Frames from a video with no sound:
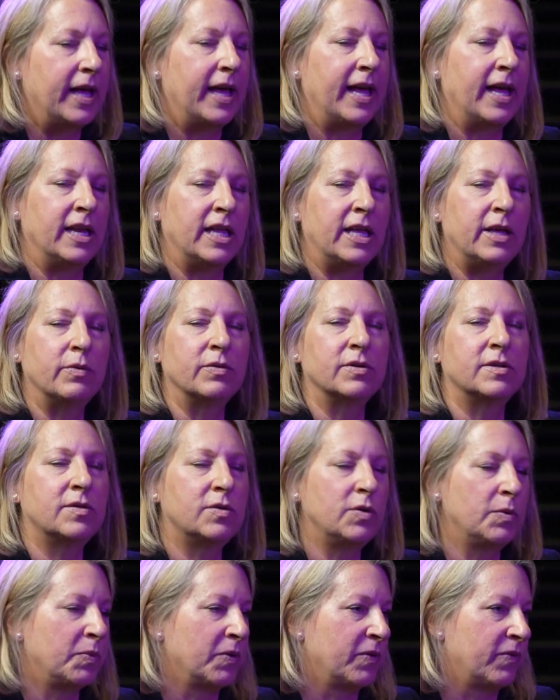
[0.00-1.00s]
And he was
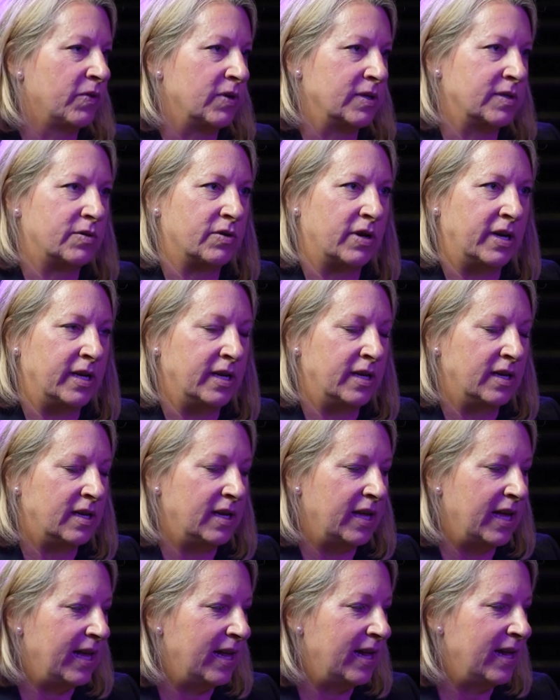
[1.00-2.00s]
super frustrated.
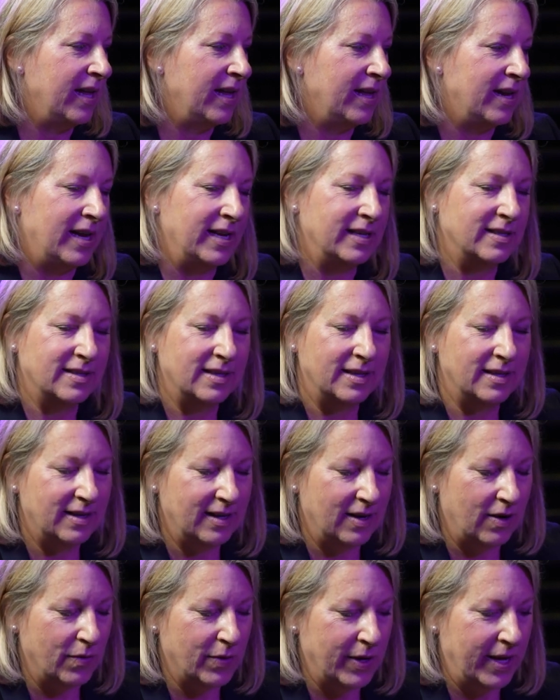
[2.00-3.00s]
And I said,
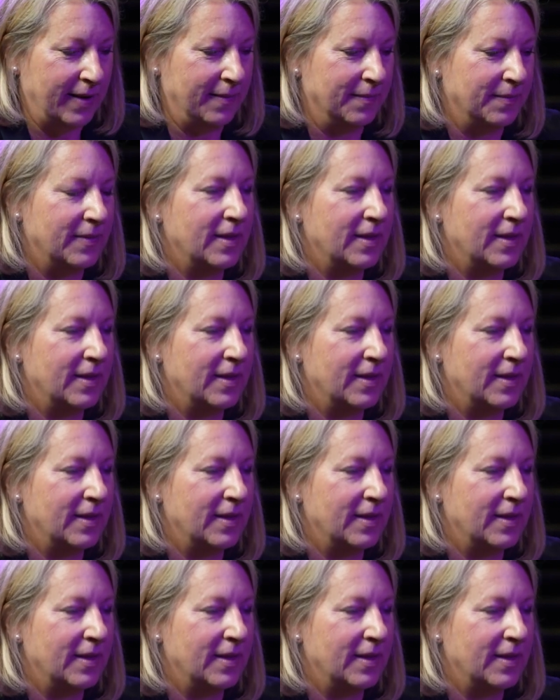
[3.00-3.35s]
okay,